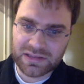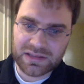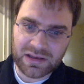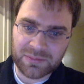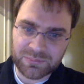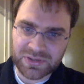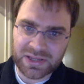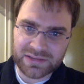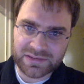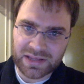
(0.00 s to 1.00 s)

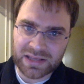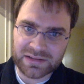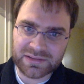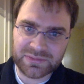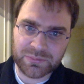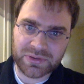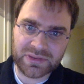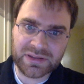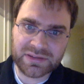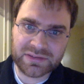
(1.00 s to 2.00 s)
updates and edits.
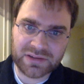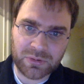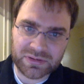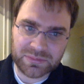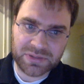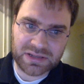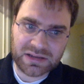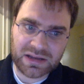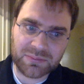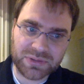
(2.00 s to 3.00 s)
But this I want to be a
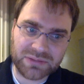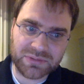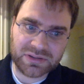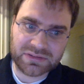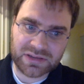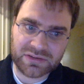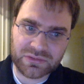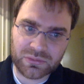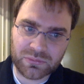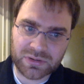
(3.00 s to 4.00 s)
copy because I
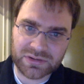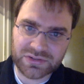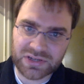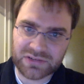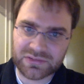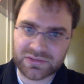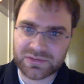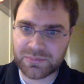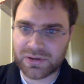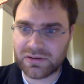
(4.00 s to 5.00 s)
don't want to change
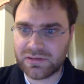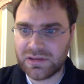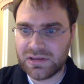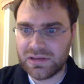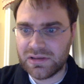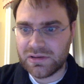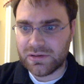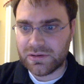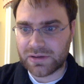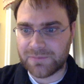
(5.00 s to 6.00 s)
this part.
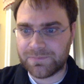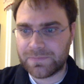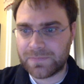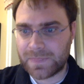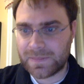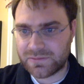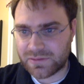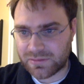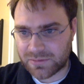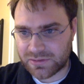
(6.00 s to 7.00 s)
Okay, so
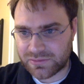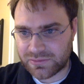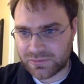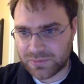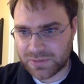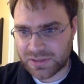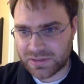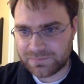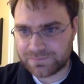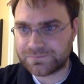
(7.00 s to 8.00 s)
now I'm going to zoom
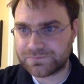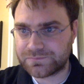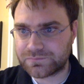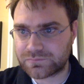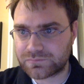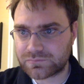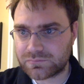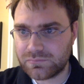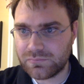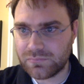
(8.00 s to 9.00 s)
in,
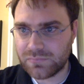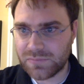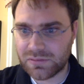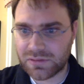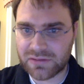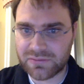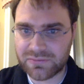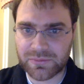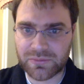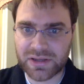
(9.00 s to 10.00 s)
look at it
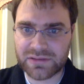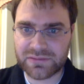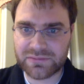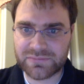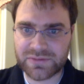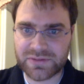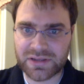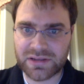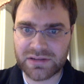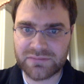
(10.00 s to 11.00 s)
from the right
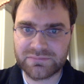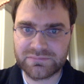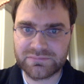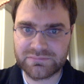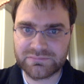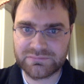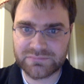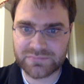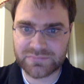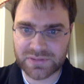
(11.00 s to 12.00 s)
side.
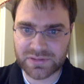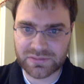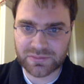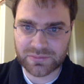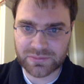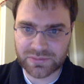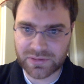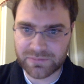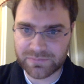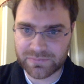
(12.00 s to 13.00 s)
Almost
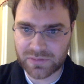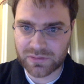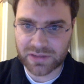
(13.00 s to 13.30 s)
done. Okay.